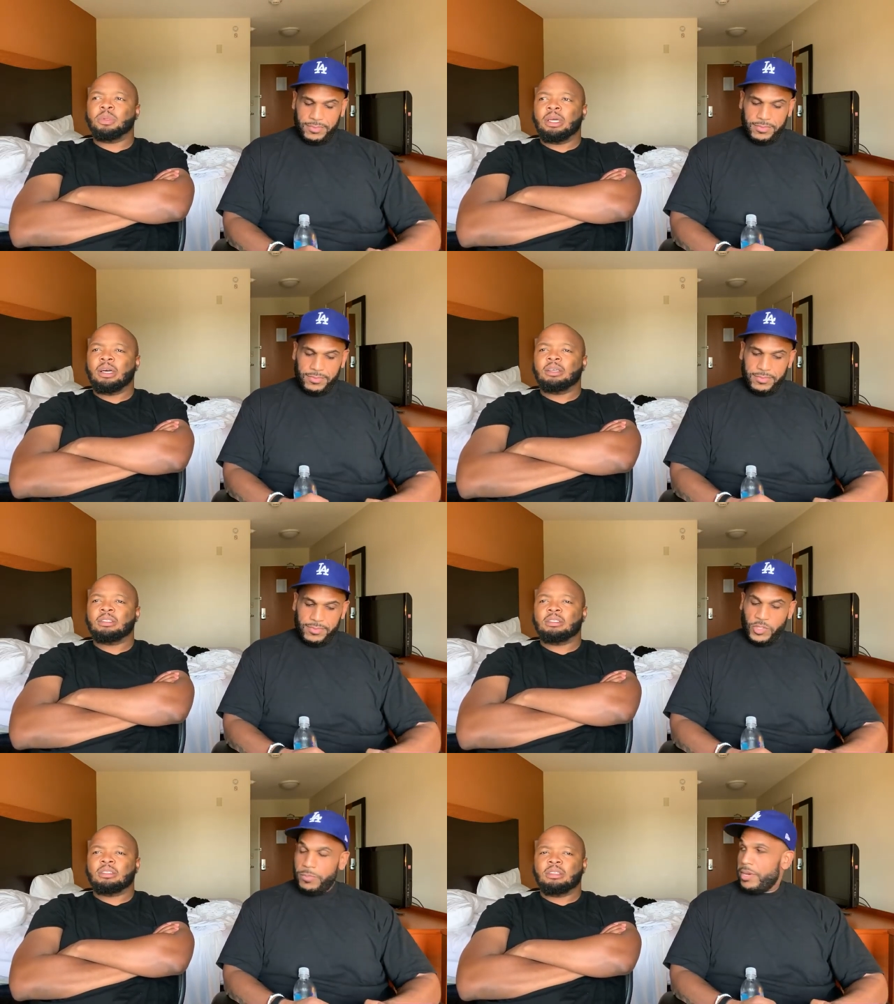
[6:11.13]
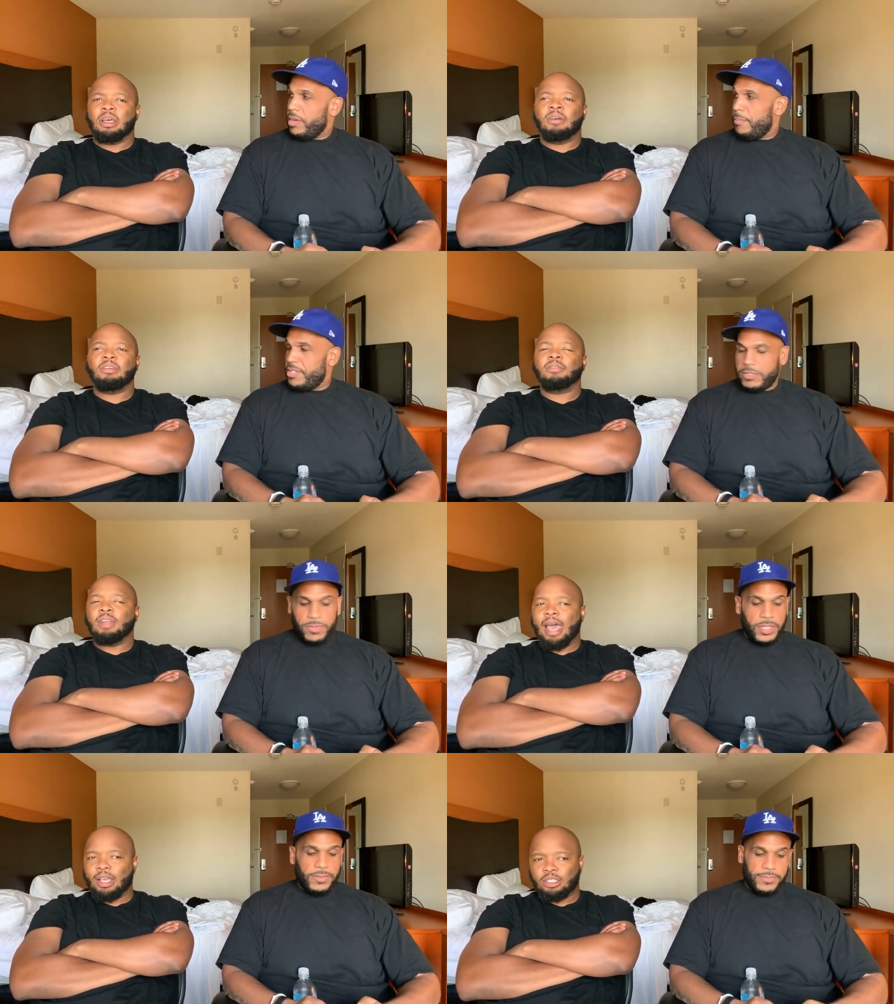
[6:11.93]
Speaker 1: because of the
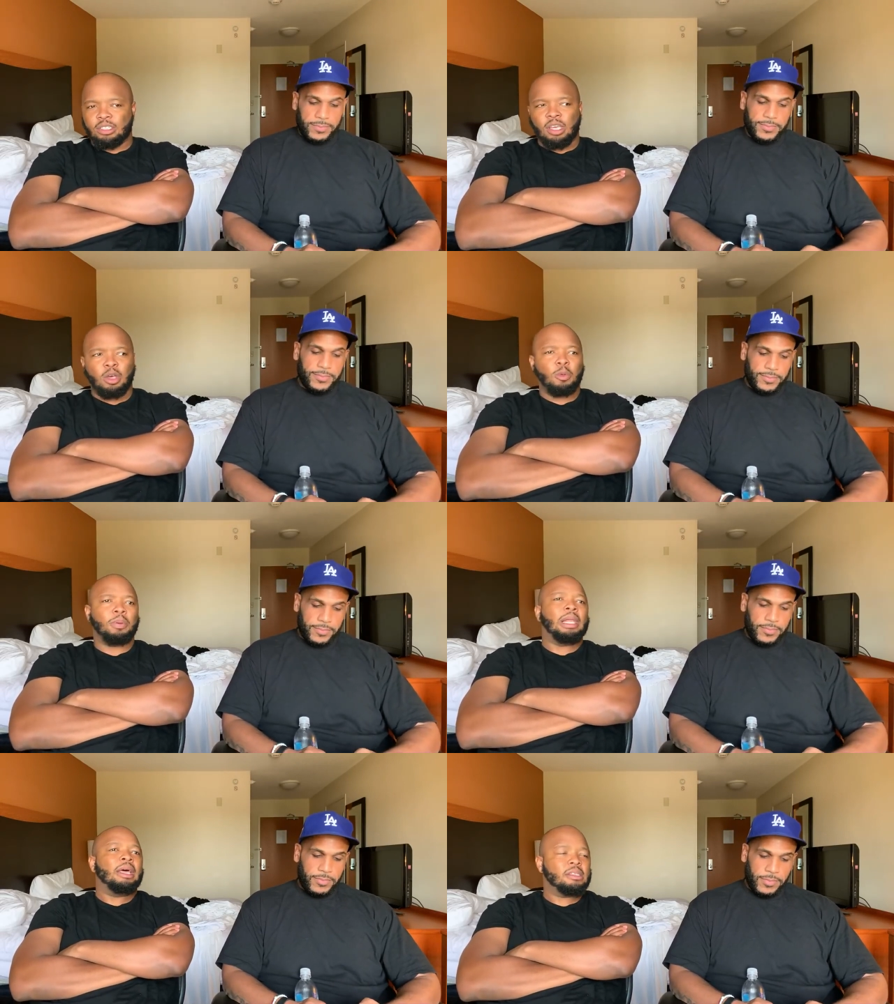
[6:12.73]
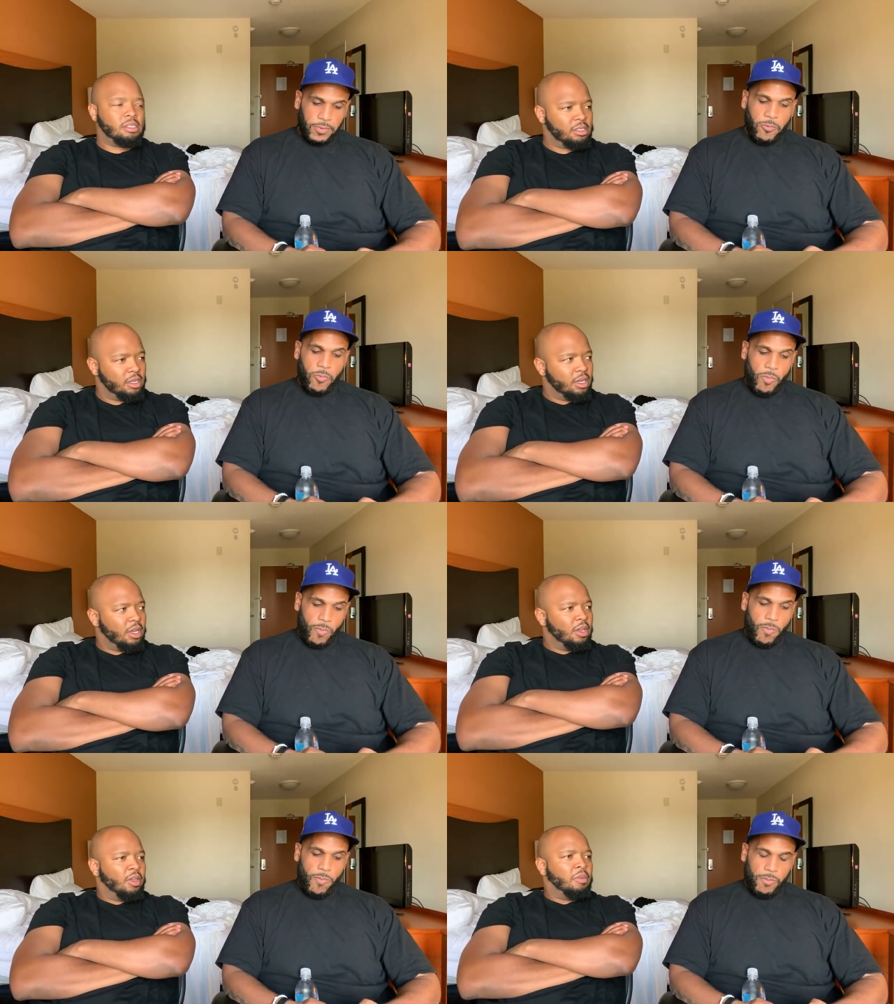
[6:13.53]
flash money. sale. Plus,
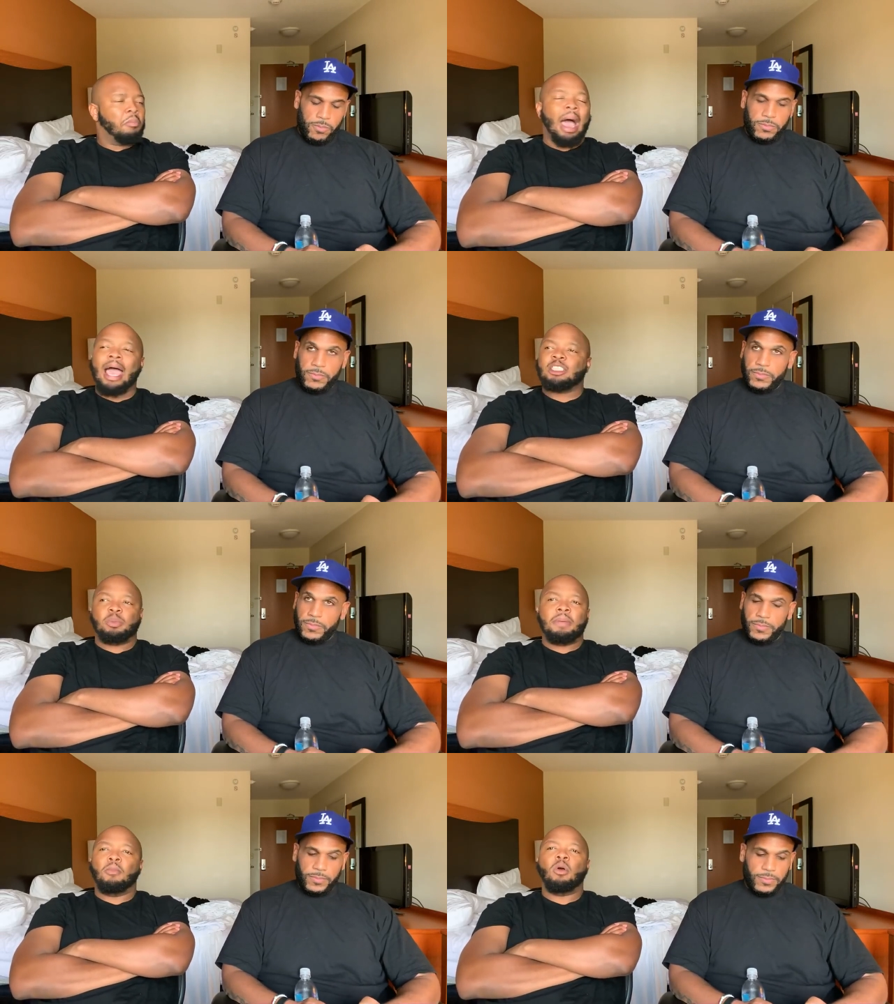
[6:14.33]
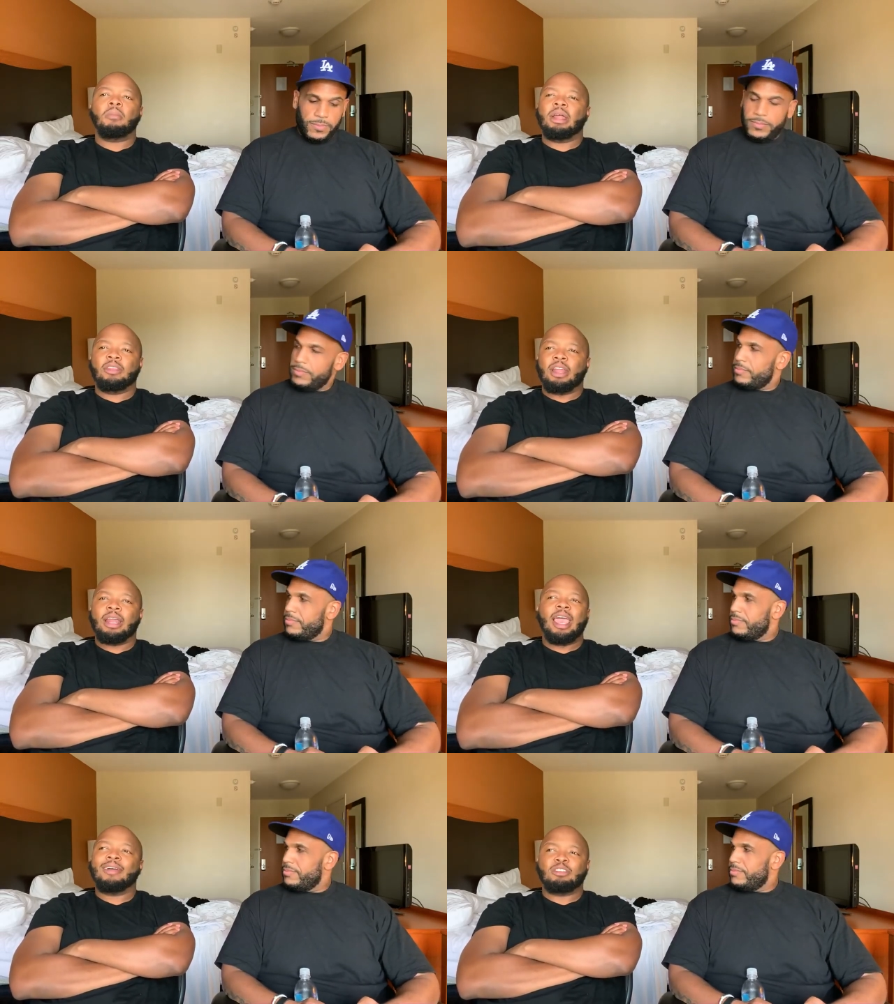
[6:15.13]
I had spent more money than
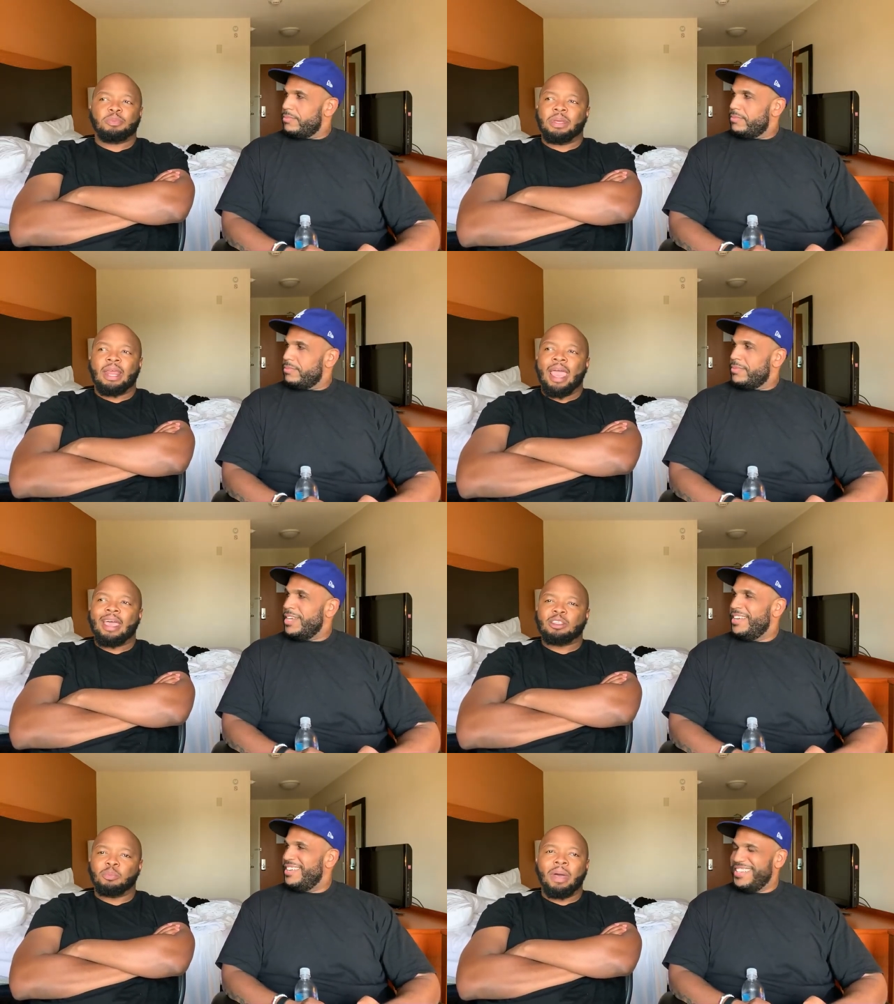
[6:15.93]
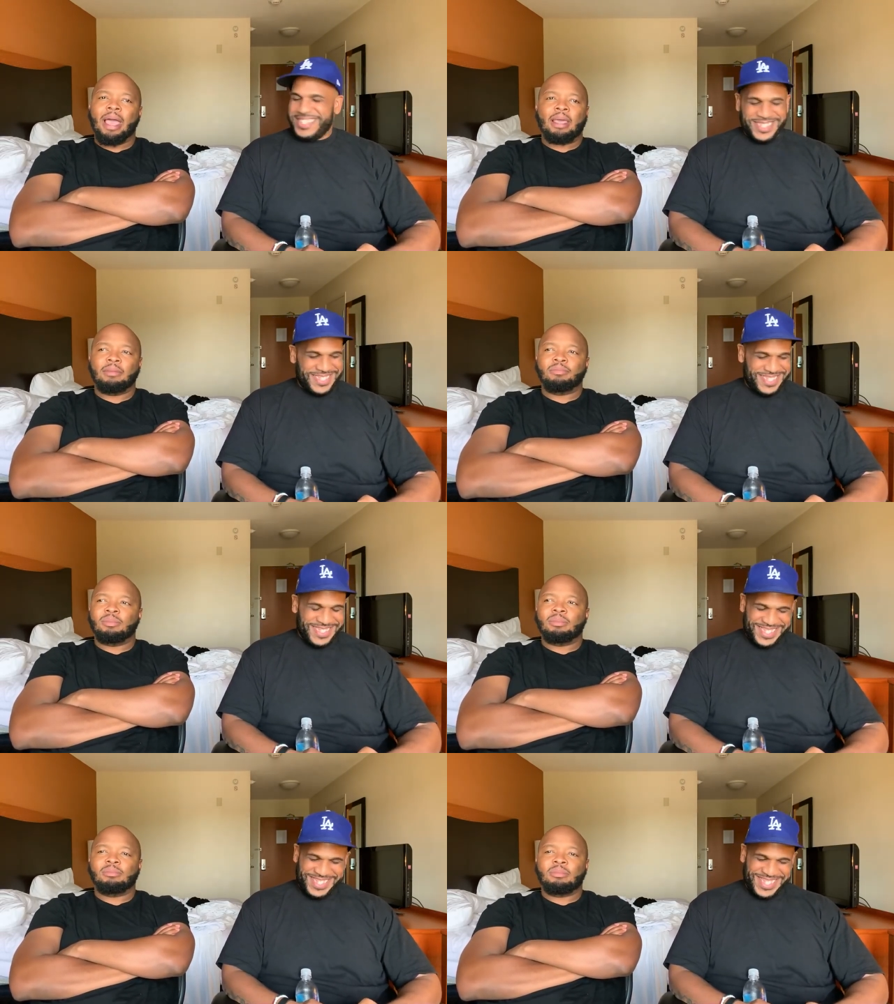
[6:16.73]
I'd ever spent ads by
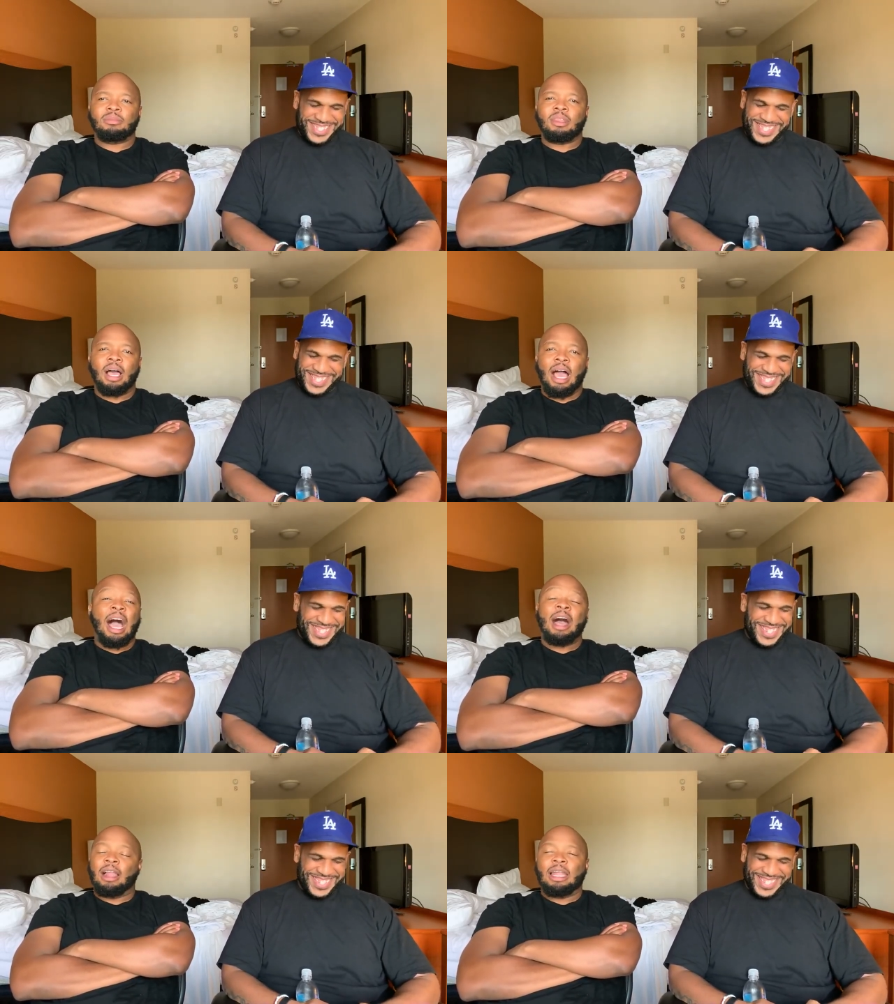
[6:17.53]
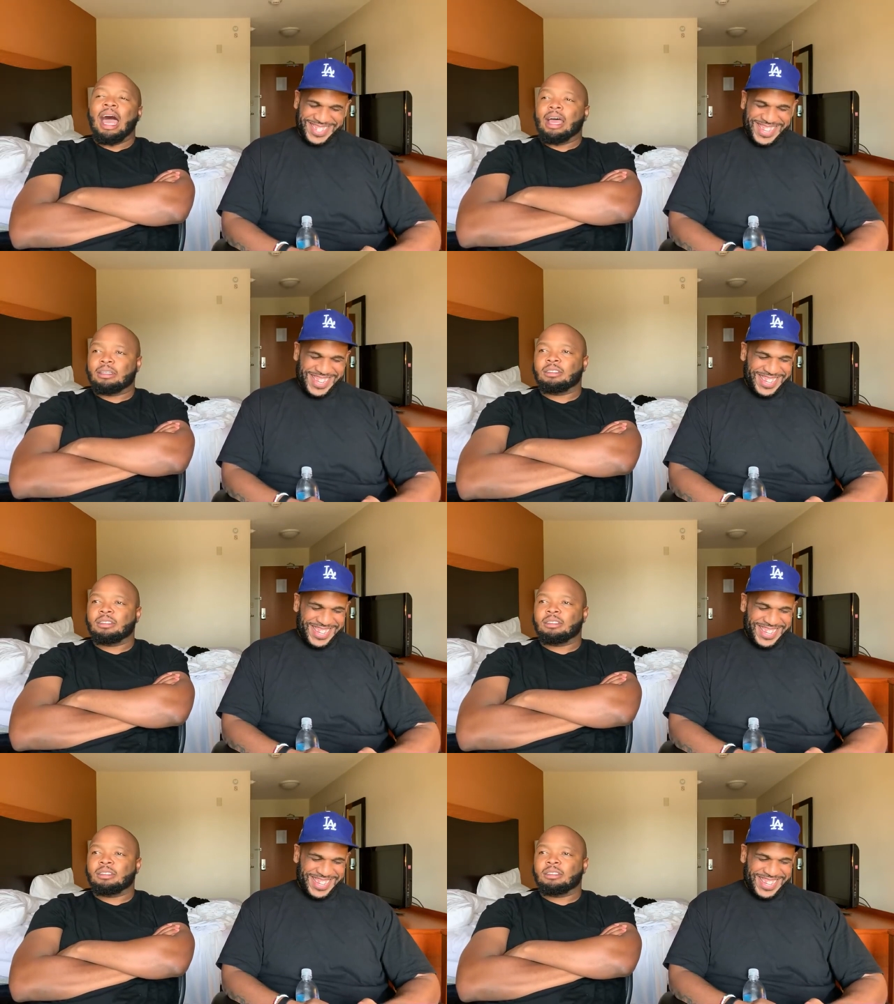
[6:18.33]
a lot.